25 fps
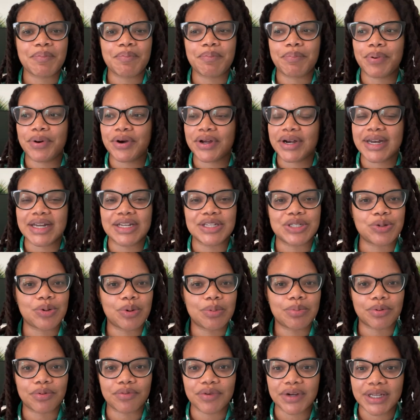put it into a
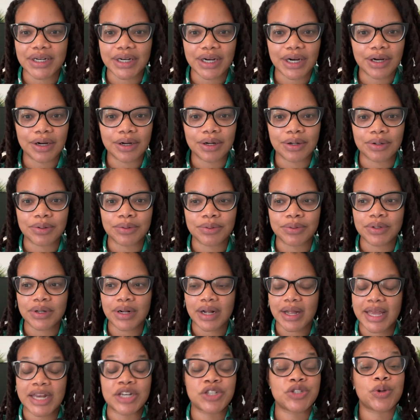burrito,
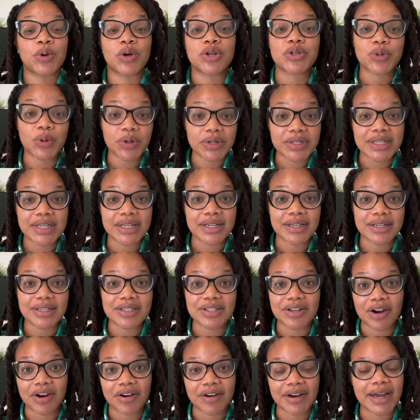into a tortilla,
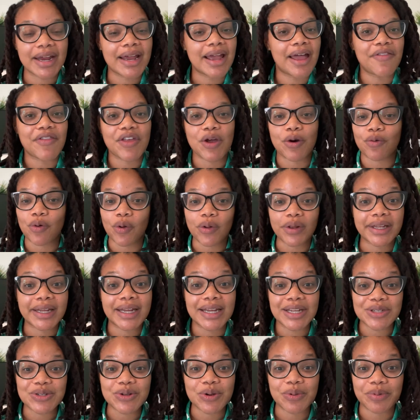sorry, and then roll it
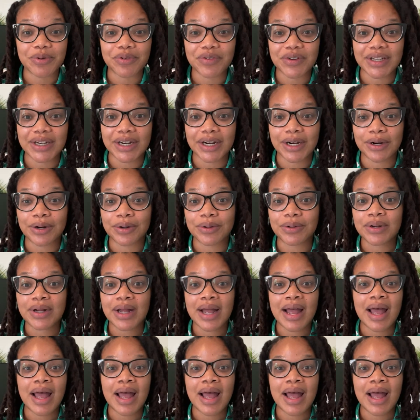into a burrito.